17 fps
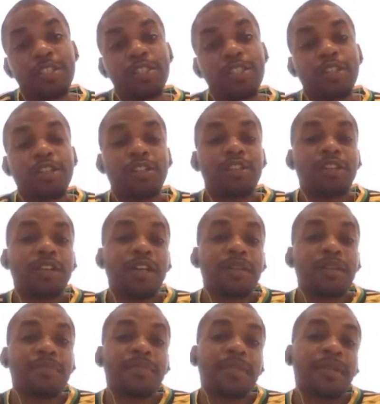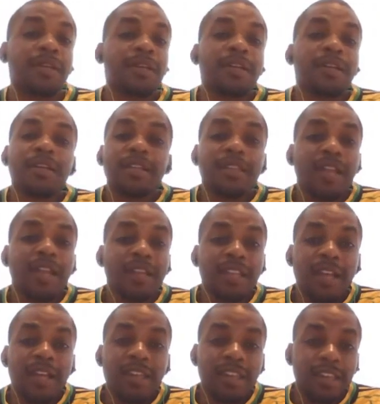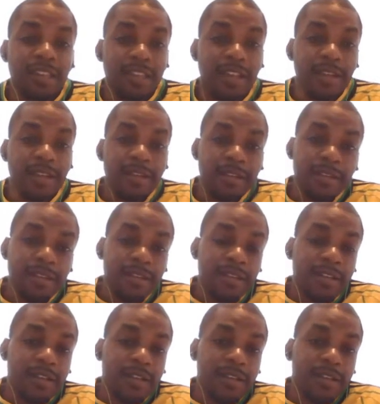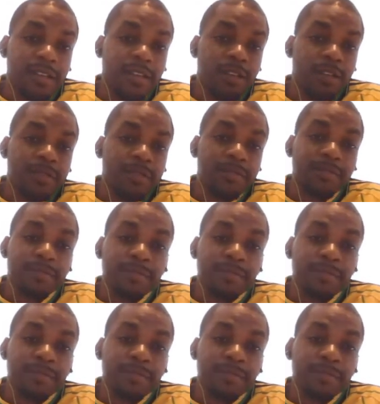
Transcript: So I'm not a hater. You know,